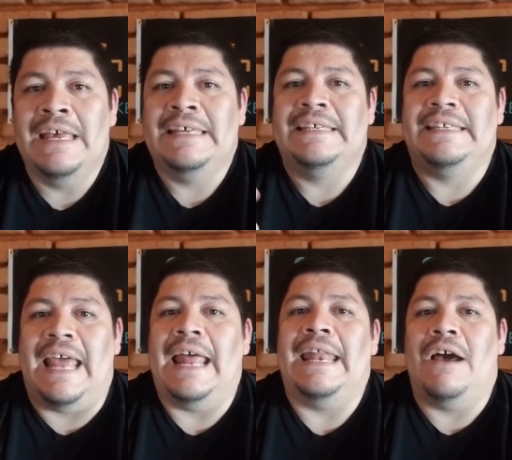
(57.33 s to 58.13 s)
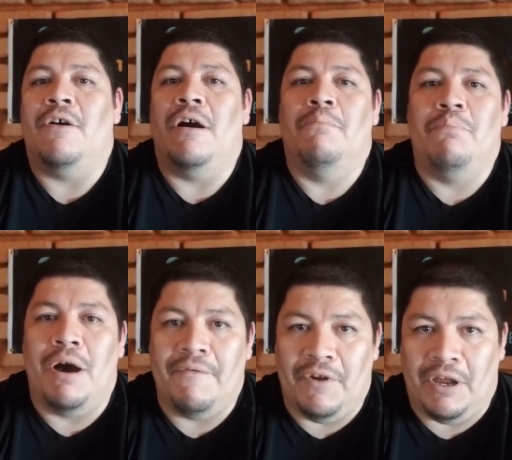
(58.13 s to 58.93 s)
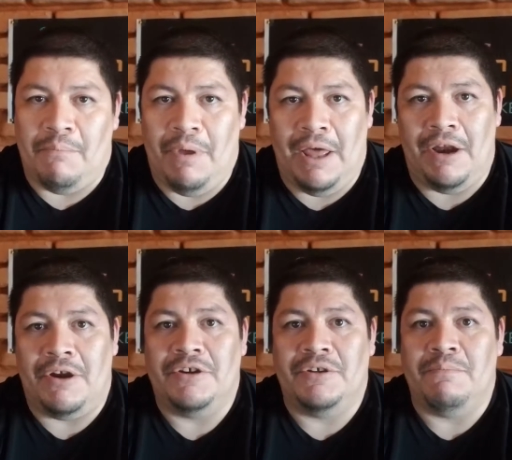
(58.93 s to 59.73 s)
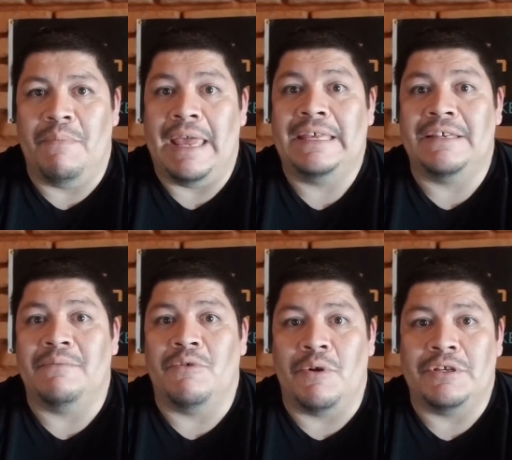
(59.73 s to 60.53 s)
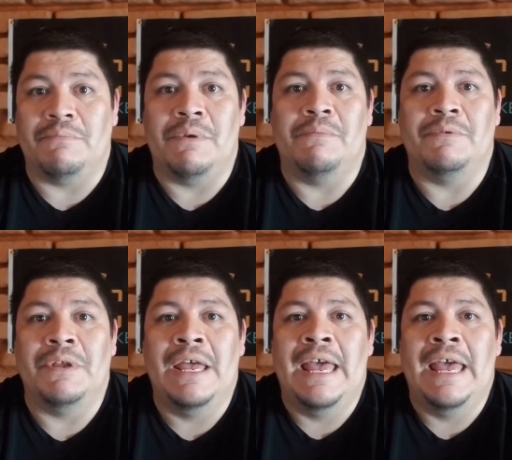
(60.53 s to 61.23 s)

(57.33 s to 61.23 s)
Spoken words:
stand out above your competitors, to make some noise so people